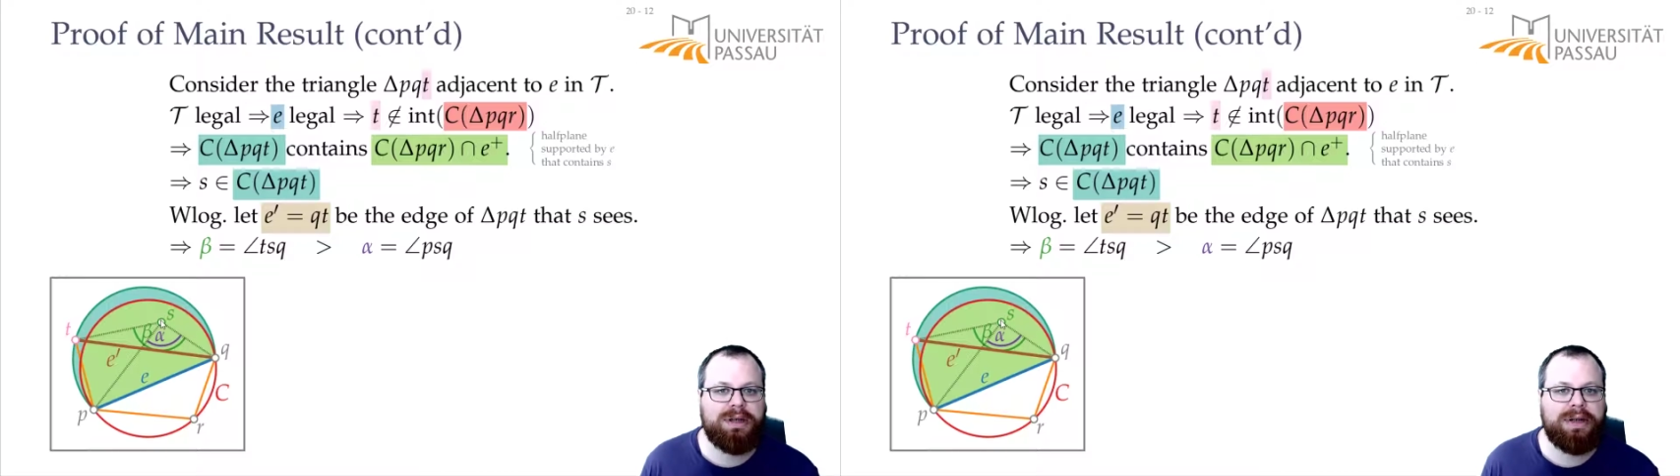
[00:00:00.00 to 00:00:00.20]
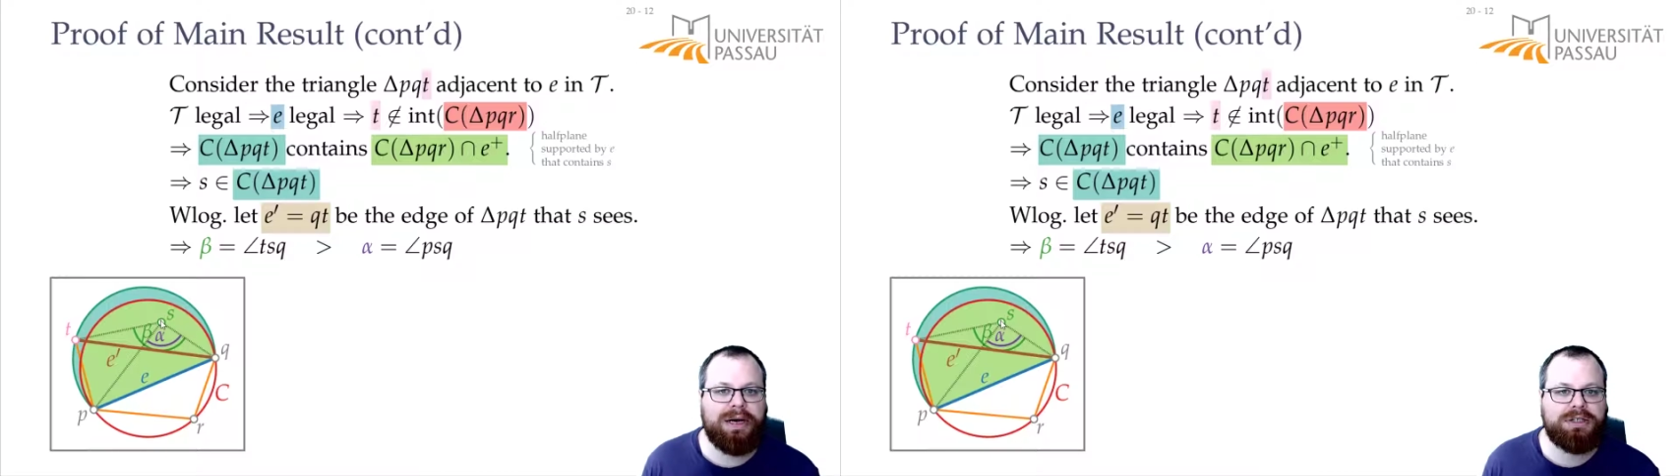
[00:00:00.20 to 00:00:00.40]

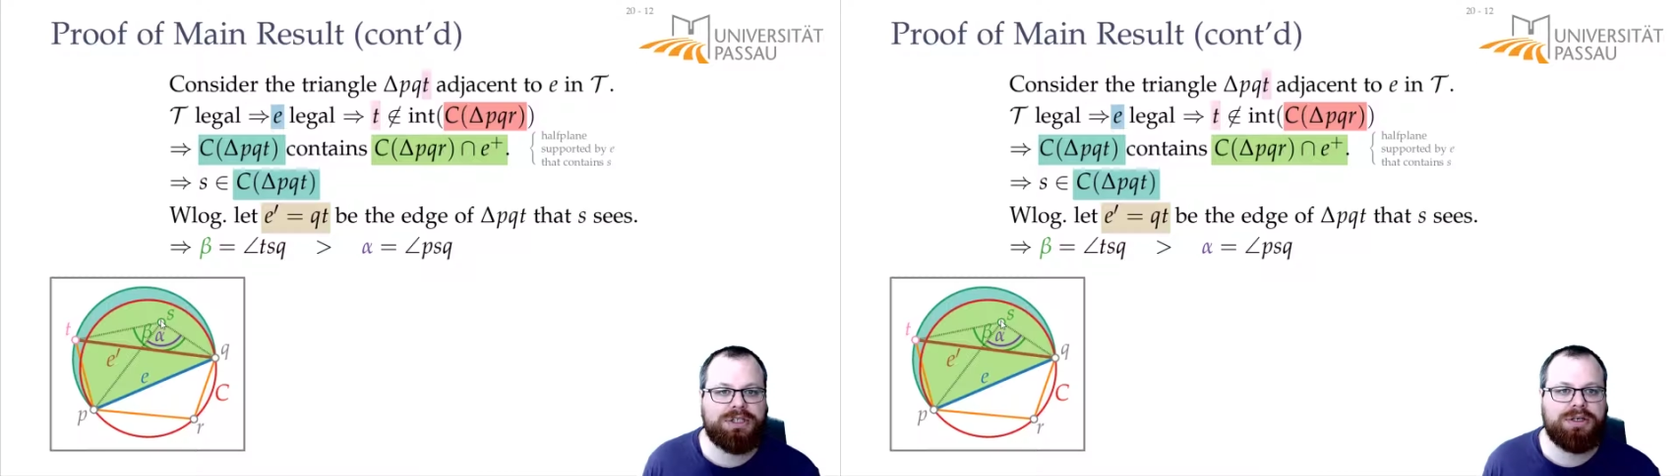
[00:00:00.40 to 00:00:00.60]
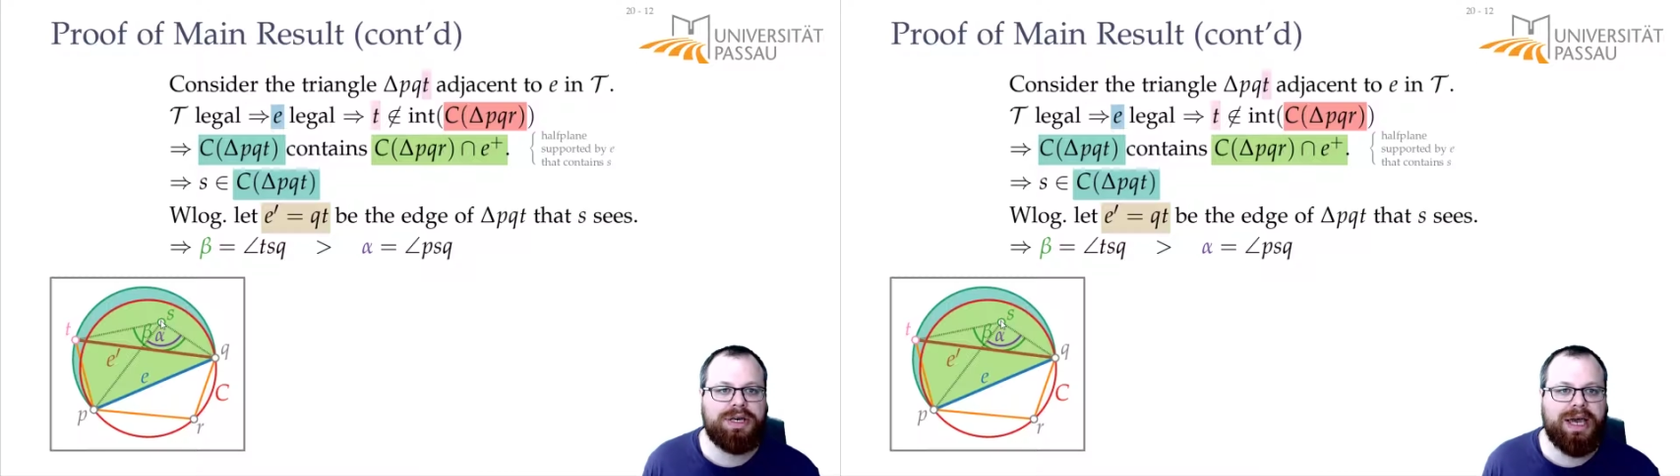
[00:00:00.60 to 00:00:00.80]
the
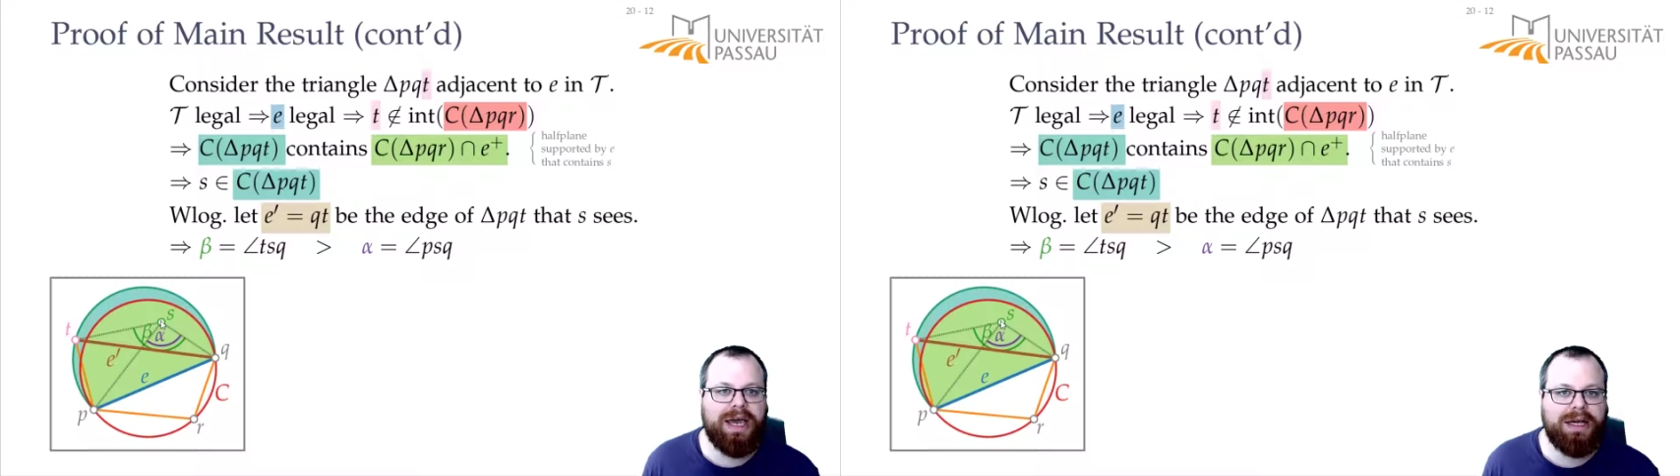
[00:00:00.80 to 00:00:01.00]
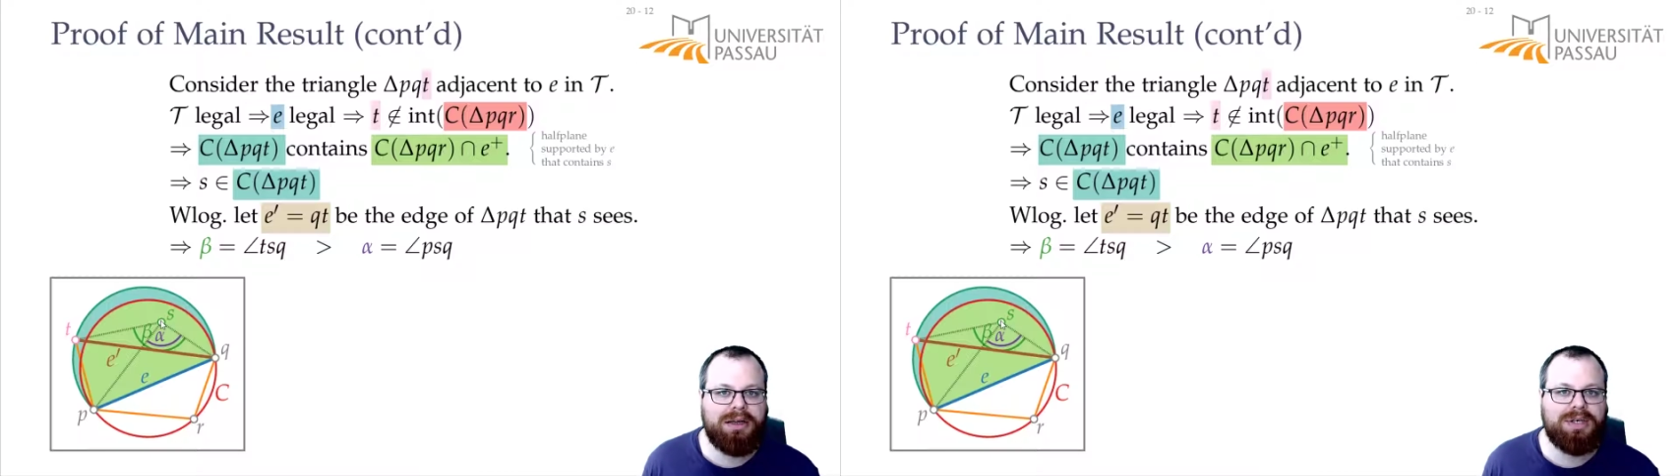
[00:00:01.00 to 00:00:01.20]
larger the
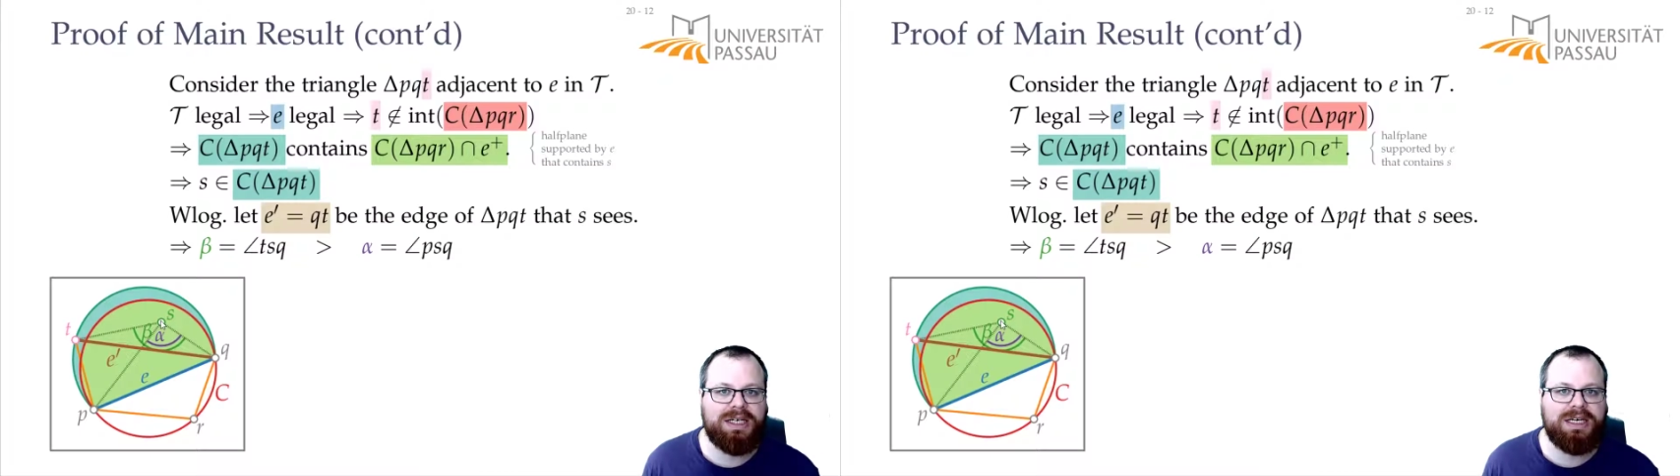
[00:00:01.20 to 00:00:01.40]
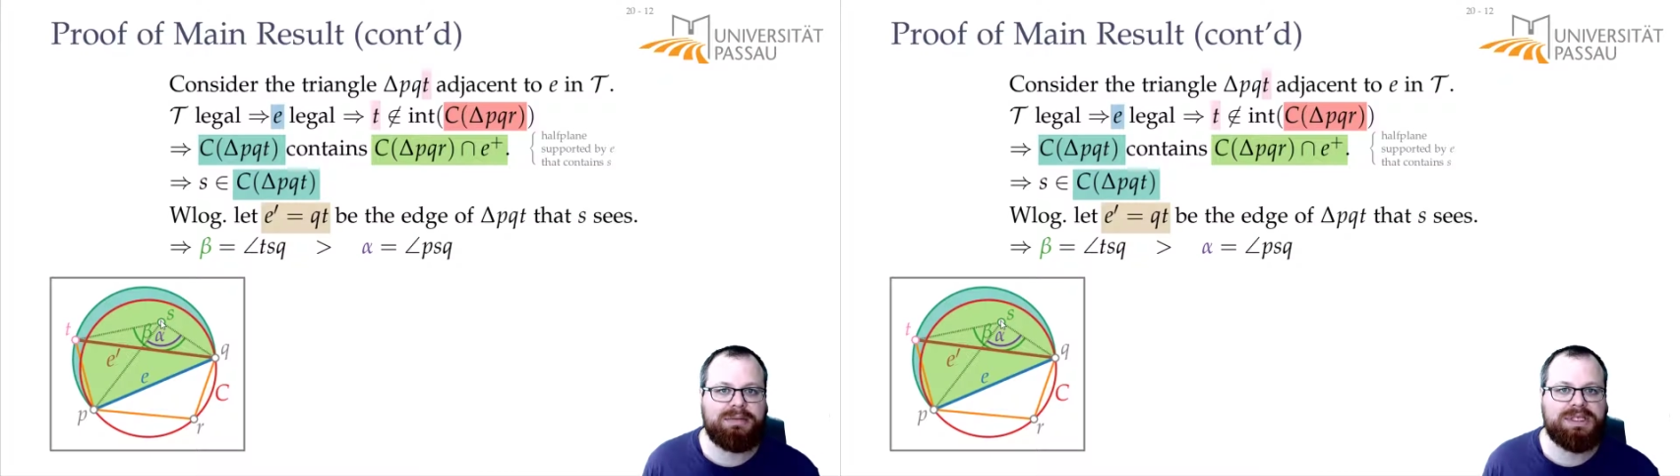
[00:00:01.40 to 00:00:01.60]
angle
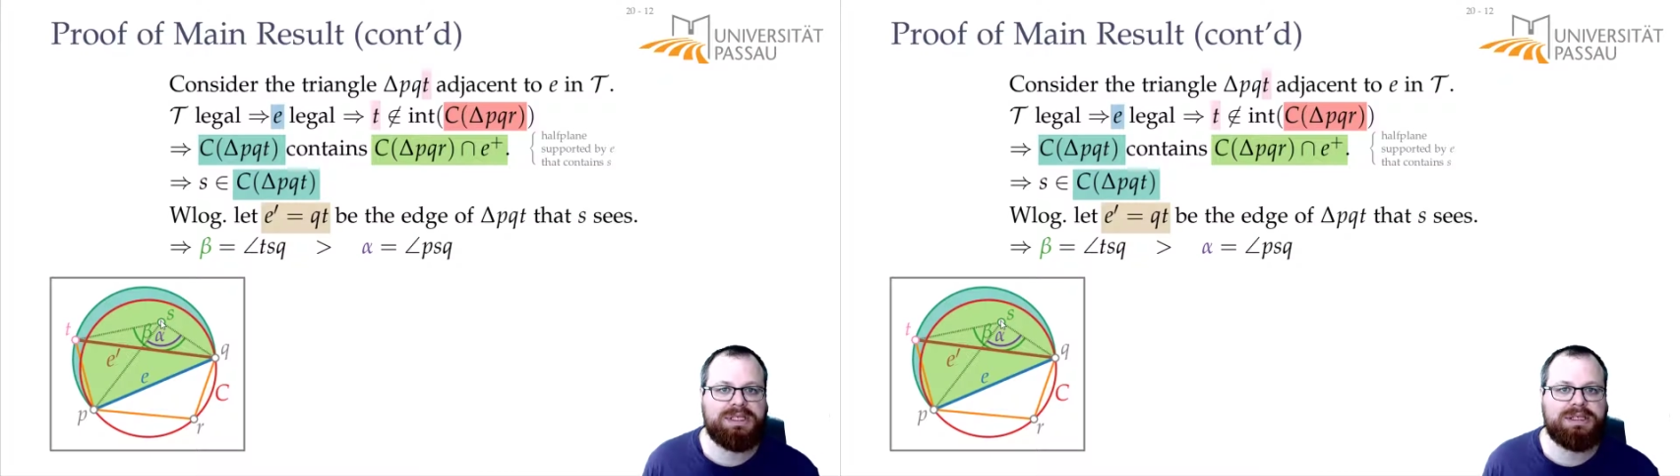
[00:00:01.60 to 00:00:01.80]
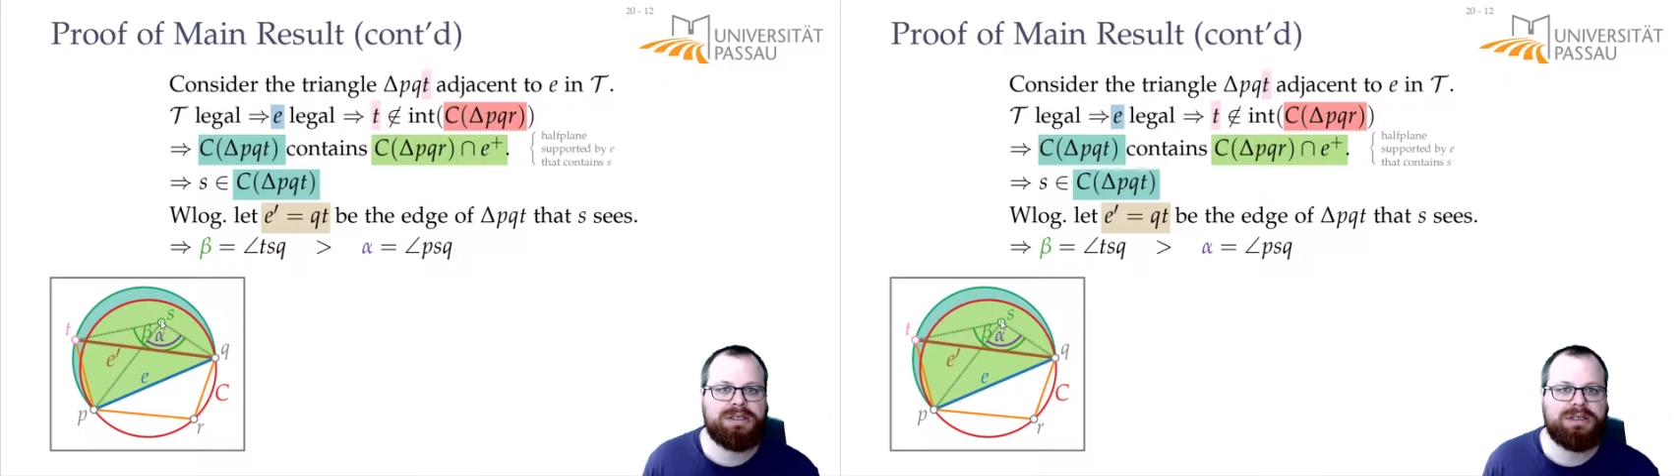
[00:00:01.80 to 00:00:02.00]
becomes.